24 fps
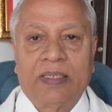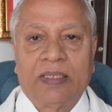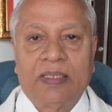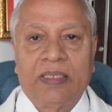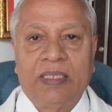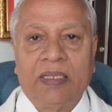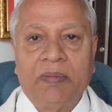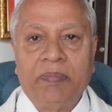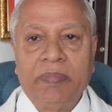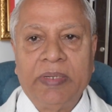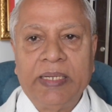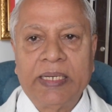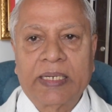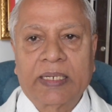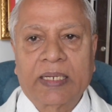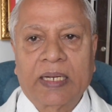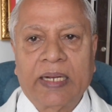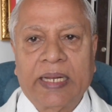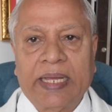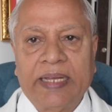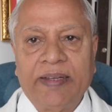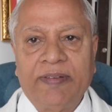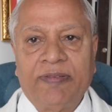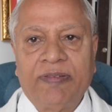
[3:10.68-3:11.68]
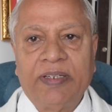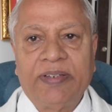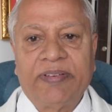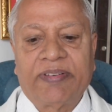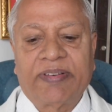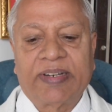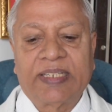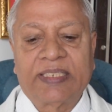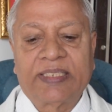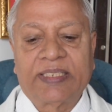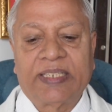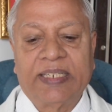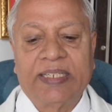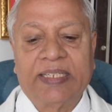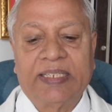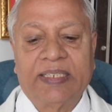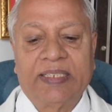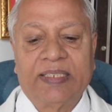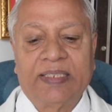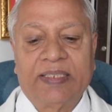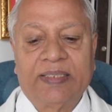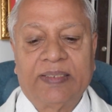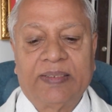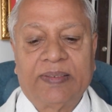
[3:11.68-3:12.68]
They make life interesting.
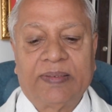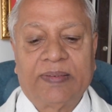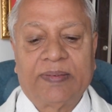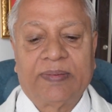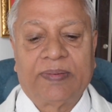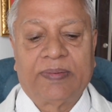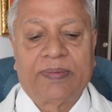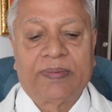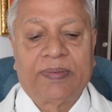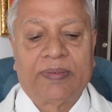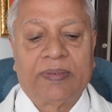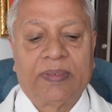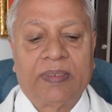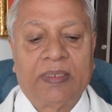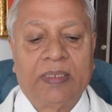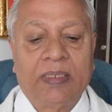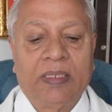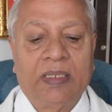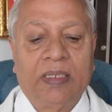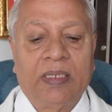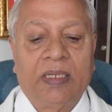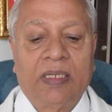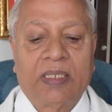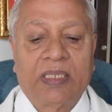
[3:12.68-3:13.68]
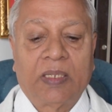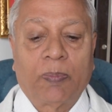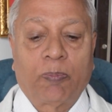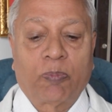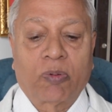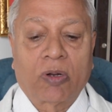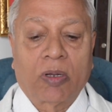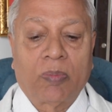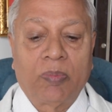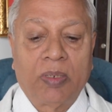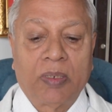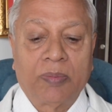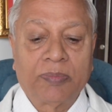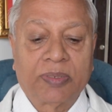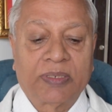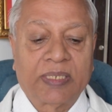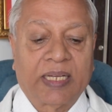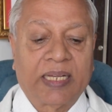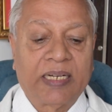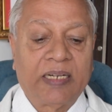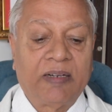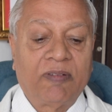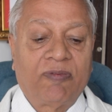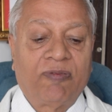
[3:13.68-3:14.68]
The problems
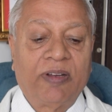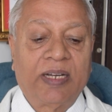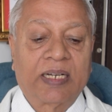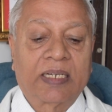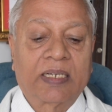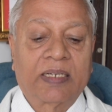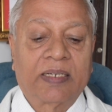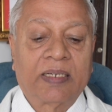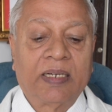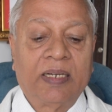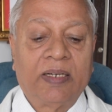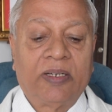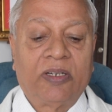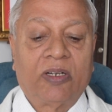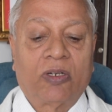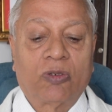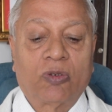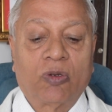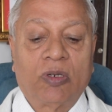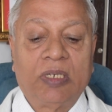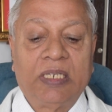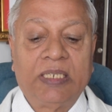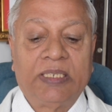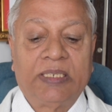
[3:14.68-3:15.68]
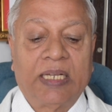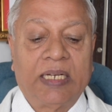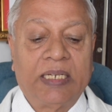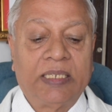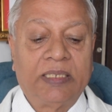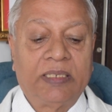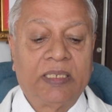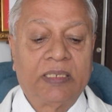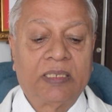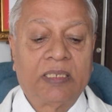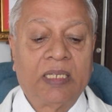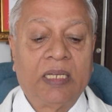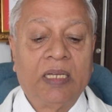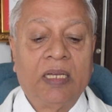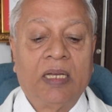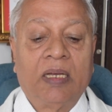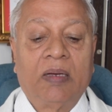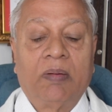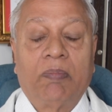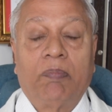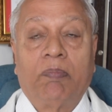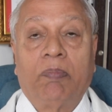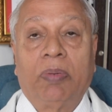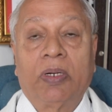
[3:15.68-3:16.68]
are in fact not only challenges
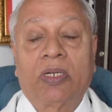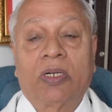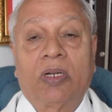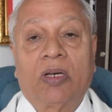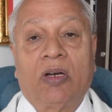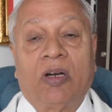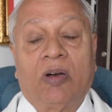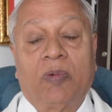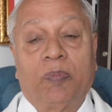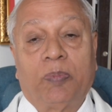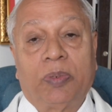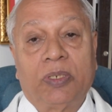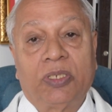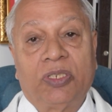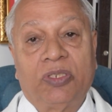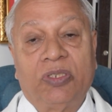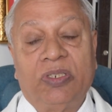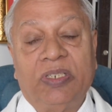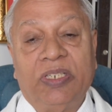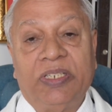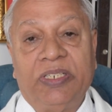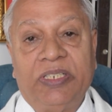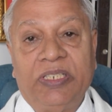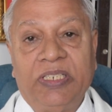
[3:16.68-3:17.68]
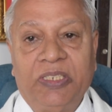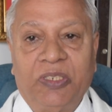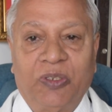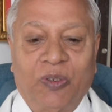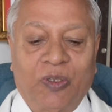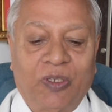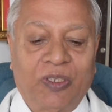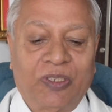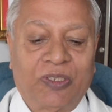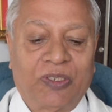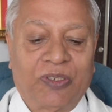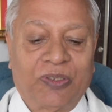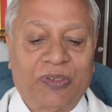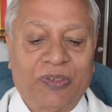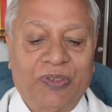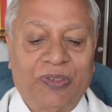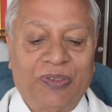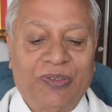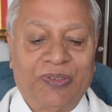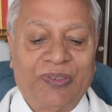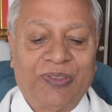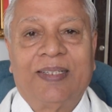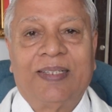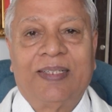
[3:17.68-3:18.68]
but opportunities also.
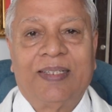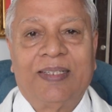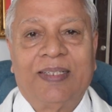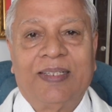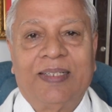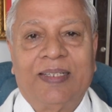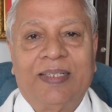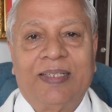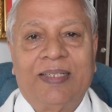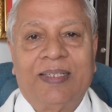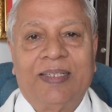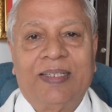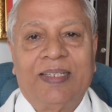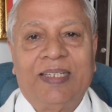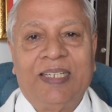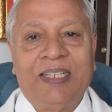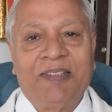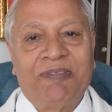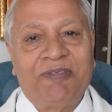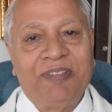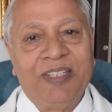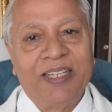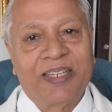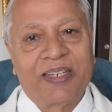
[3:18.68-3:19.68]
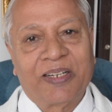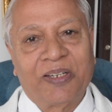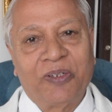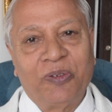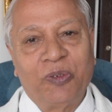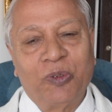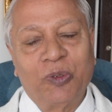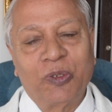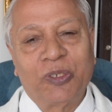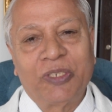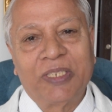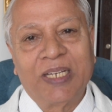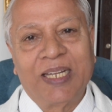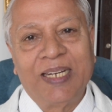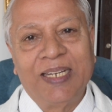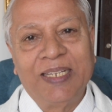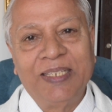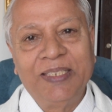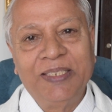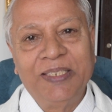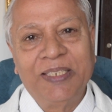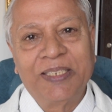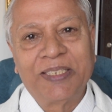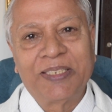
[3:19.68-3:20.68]
If there are no
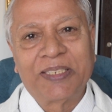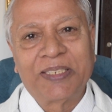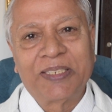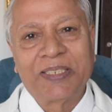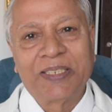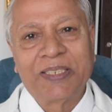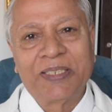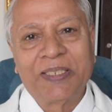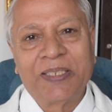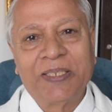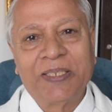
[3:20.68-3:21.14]
challenges,